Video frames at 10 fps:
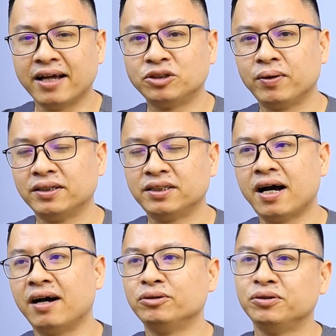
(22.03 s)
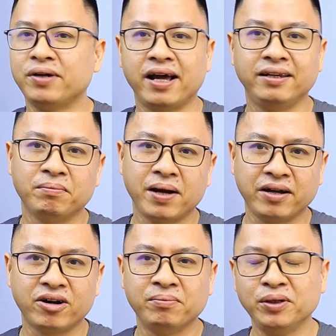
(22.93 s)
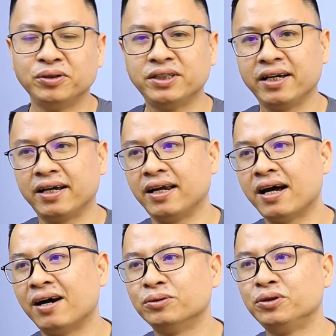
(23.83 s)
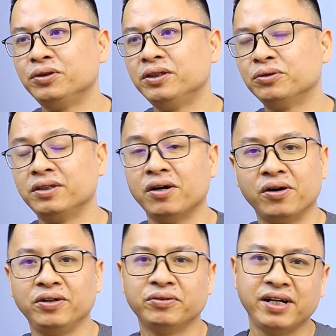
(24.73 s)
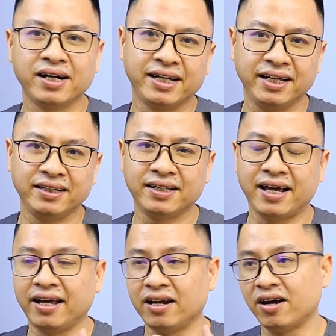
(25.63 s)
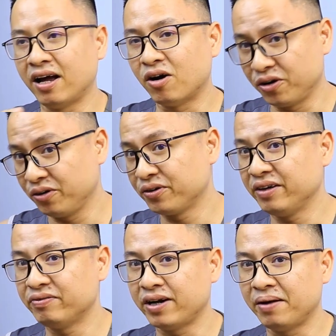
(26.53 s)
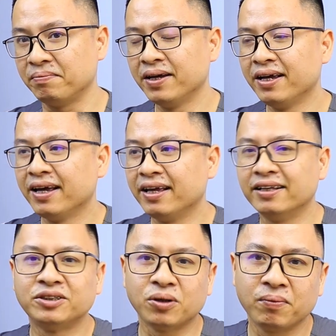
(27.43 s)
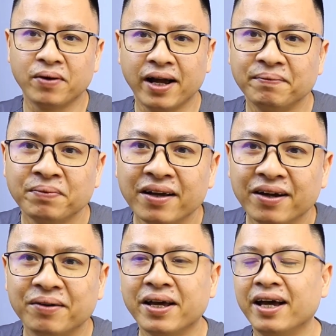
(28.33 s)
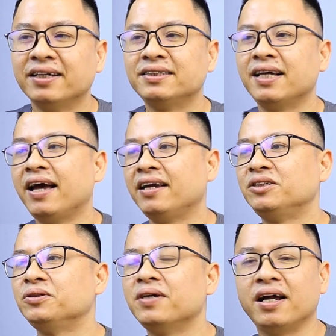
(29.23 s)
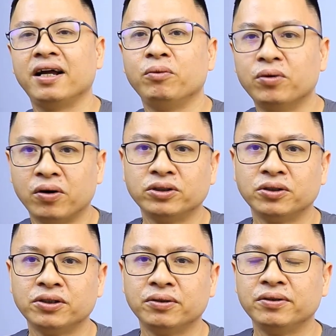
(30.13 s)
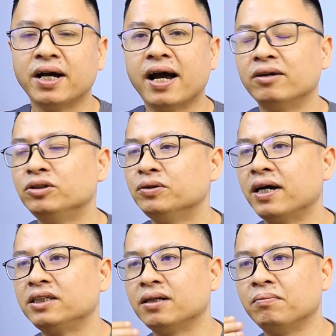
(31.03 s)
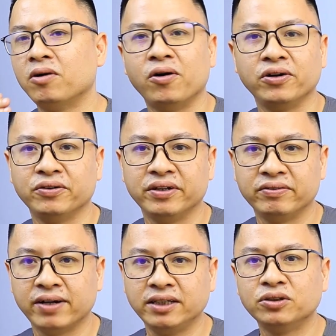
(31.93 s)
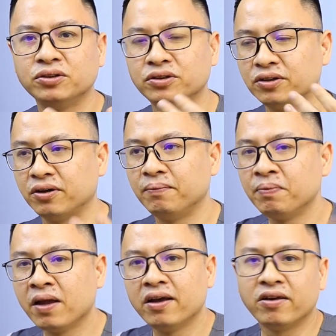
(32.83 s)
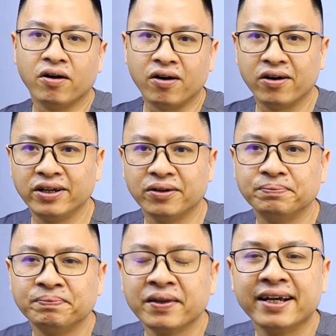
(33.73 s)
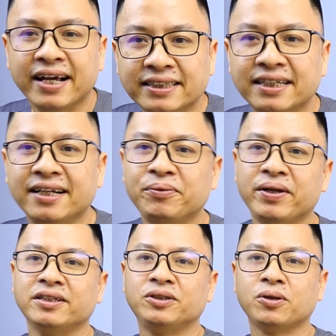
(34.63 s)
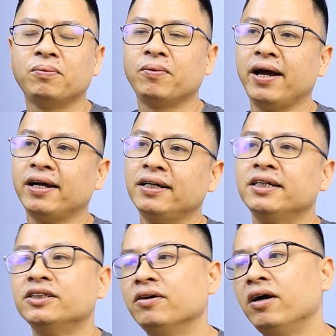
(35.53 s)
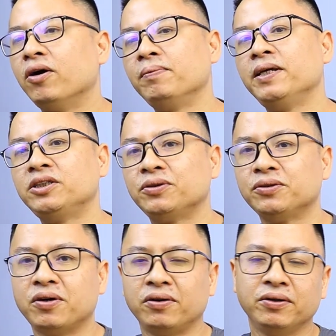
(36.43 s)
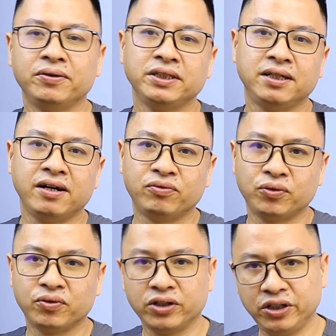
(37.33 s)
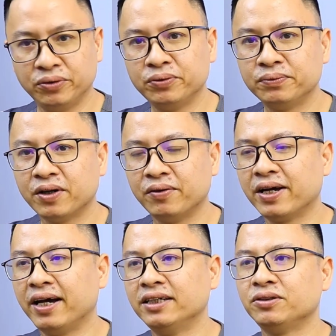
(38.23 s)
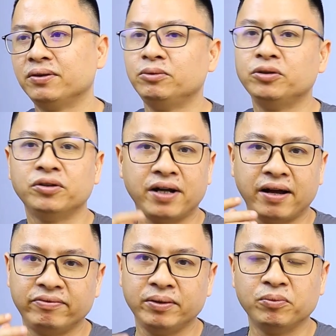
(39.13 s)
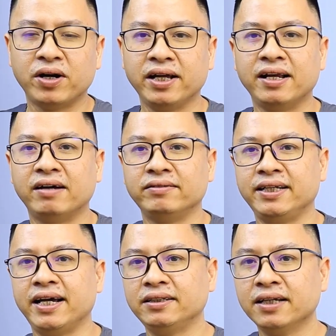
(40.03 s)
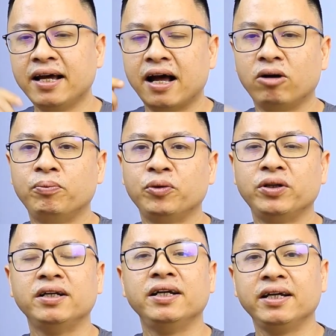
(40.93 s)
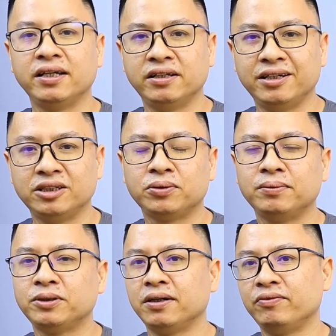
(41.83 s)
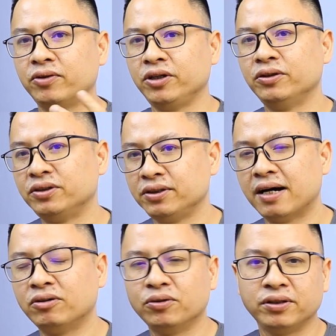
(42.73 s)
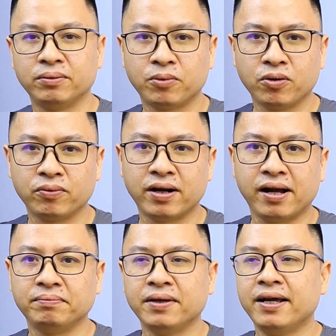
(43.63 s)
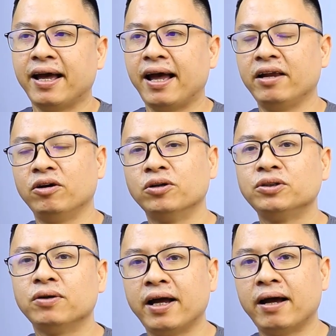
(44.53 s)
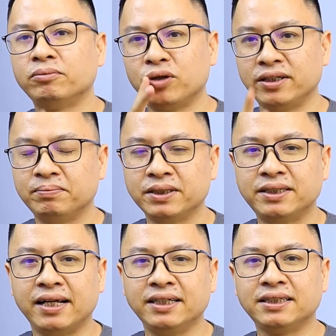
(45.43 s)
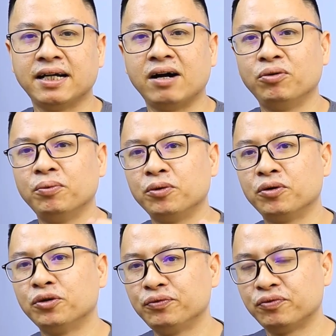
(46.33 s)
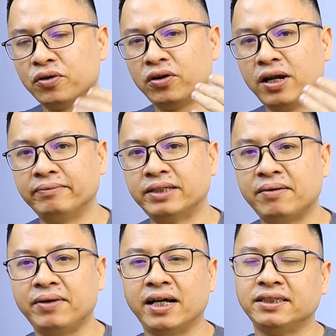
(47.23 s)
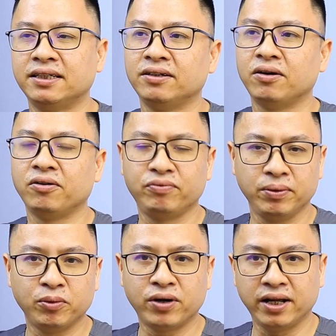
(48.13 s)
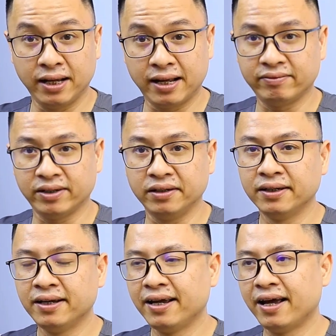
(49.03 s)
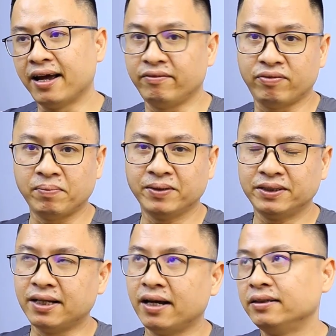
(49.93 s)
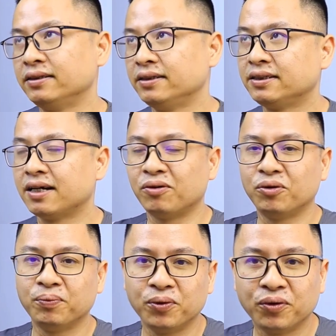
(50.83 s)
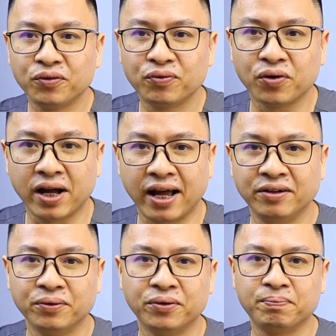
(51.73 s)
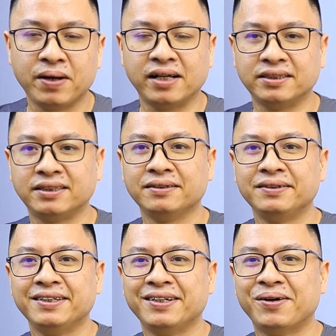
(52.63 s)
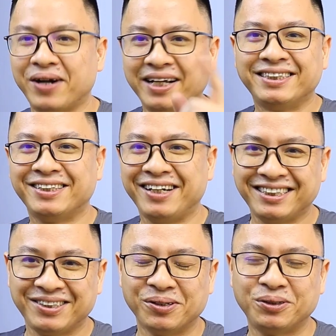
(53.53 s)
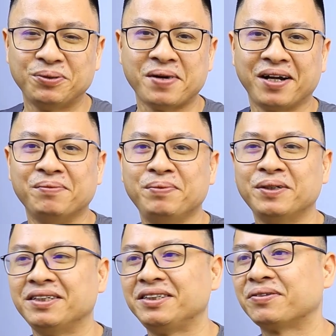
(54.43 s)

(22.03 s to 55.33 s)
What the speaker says: as well as how to add the background music and how to use the audio ducking and audio keyframe in the software. Okay, so added to that, I will also show you how to add some audio effect to your audio easily with the software. So I hope this tutorial is helpful for you. Okay, so if you don't have Filmora 11 yet, I will put the link in the description for you to download the program. And also I have 20% discount coupon code for lifetime license of Filmora 11 and 5% discount coupon code for annual plans. All right, so let's go to my computer